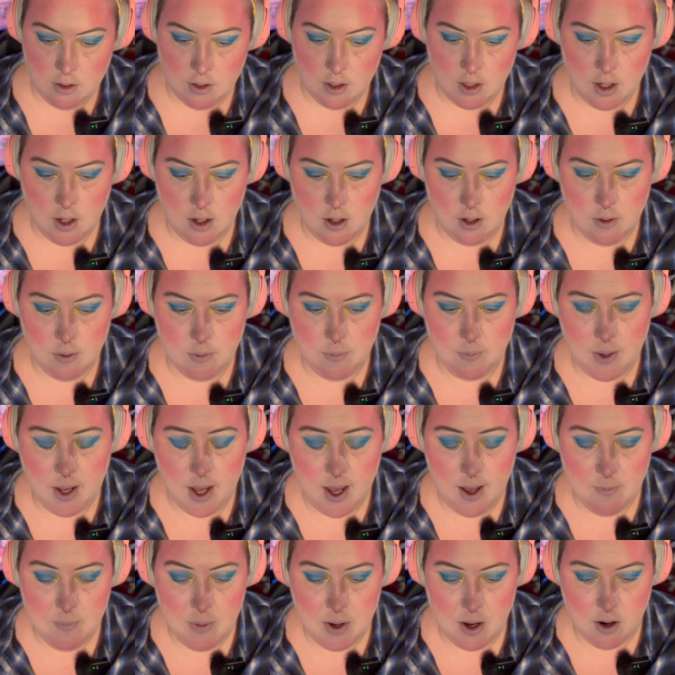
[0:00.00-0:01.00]
I
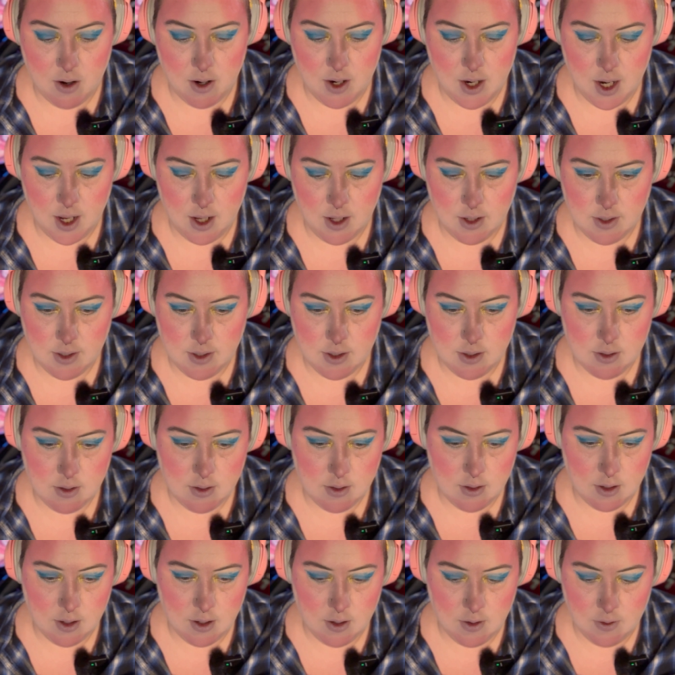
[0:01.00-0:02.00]
have my hard days
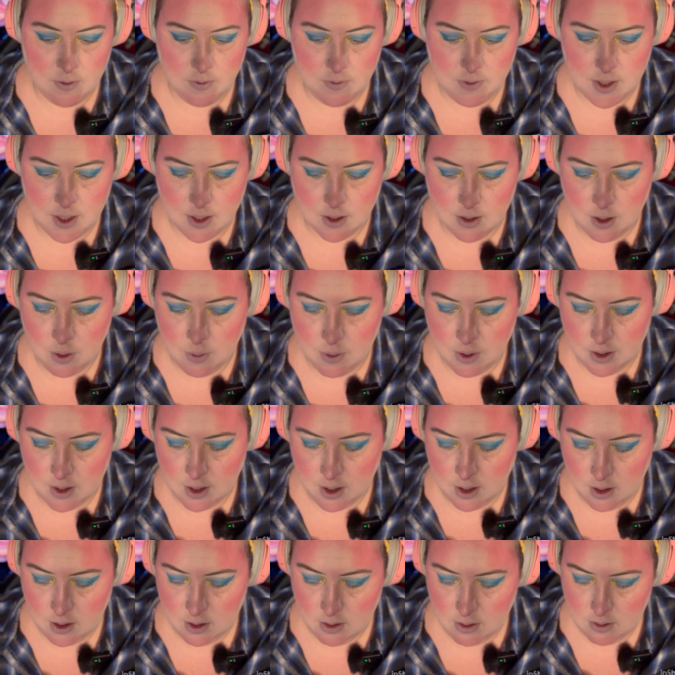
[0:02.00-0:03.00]
of dealing with
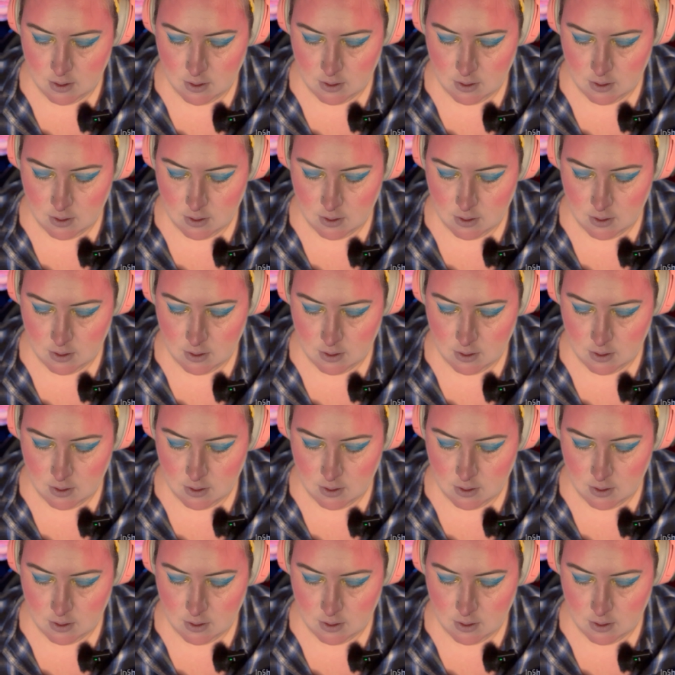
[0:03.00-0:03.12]
it.